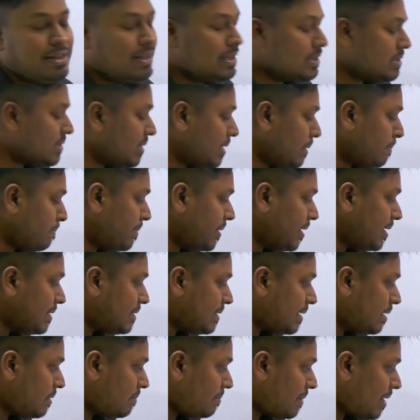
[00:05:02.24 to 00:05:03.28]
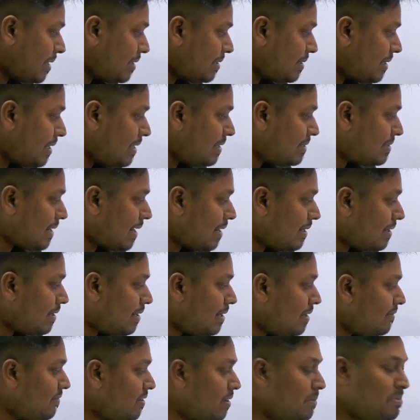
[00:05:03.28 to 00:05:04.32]
So the person monthly
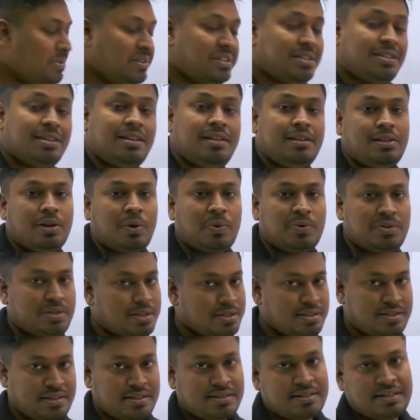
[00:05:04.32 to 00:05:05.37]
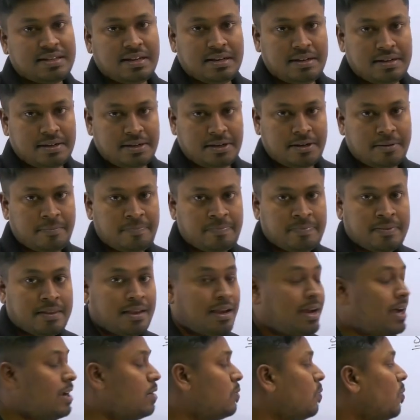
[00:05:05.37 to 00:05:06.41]
salary will be 3,600.
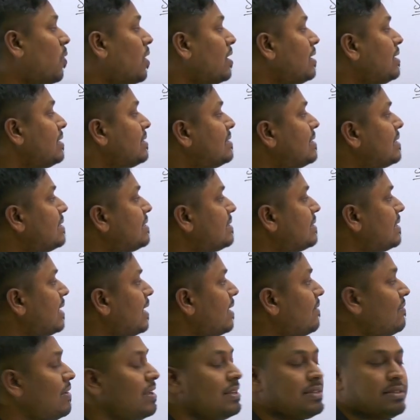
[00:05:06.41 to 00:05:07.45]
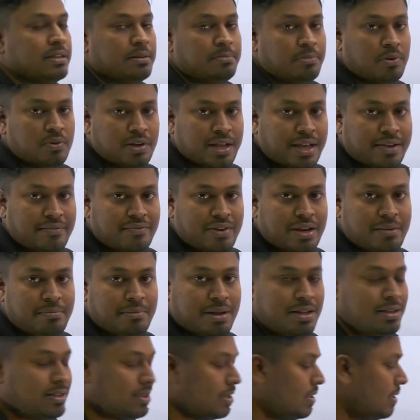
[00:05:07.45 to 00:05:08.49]
And what is the savings amount every
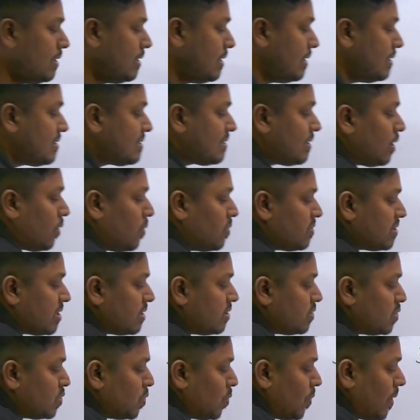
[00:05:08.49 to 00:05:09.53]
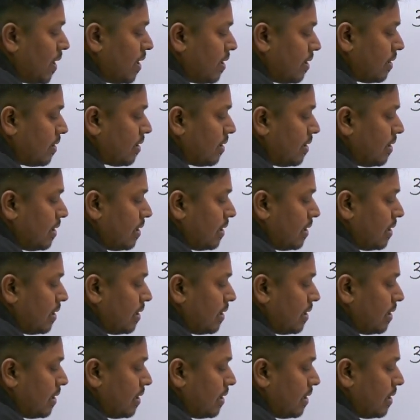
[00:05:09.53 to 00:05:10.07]
month? Is 1,200.